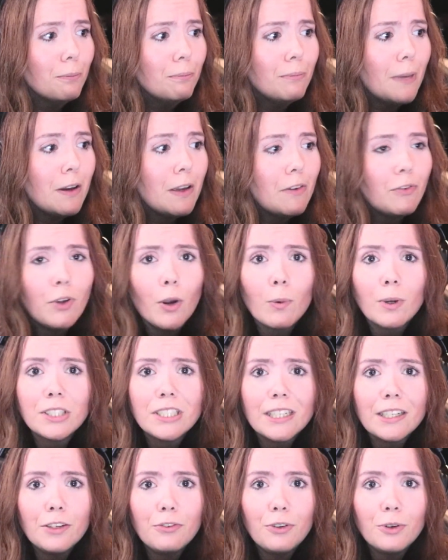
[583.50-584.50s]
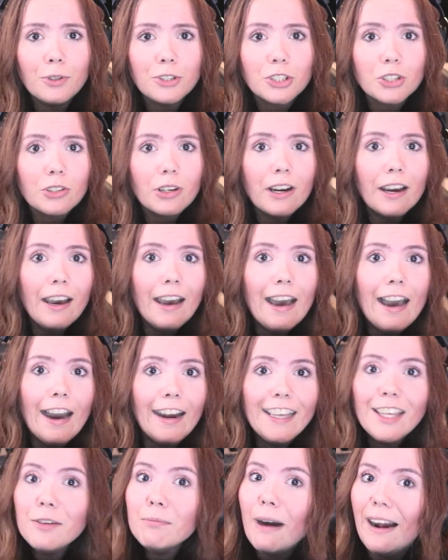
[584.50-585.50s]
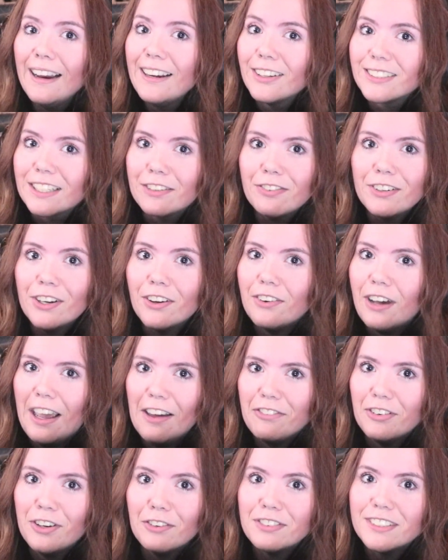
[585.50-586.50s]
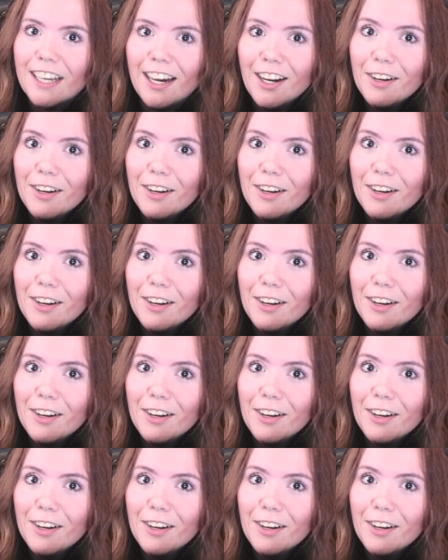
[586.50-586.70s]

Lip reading: if you're watching in the future, you might not have enough time